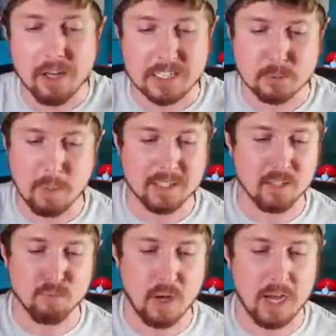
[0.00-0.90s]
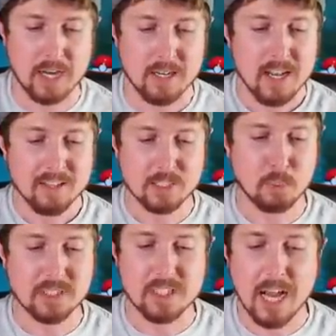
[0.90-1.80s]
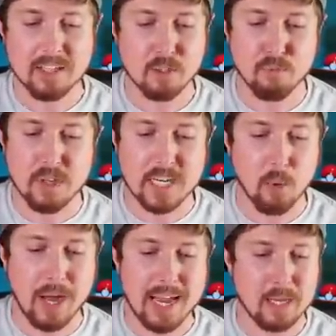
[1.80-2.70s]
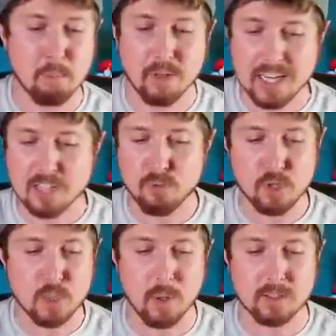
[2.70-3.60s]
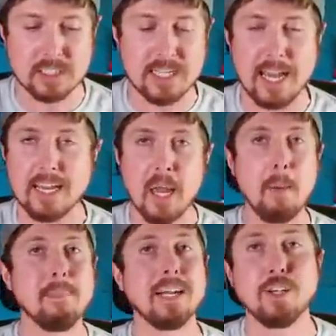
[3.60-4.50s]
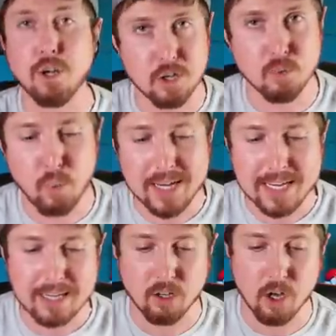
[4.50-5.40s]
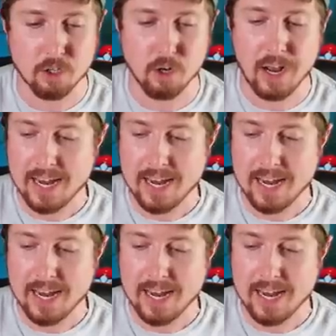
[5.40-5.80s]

unexpected find. This was not the video I had planned for you all today, but I couldn't wait any longer.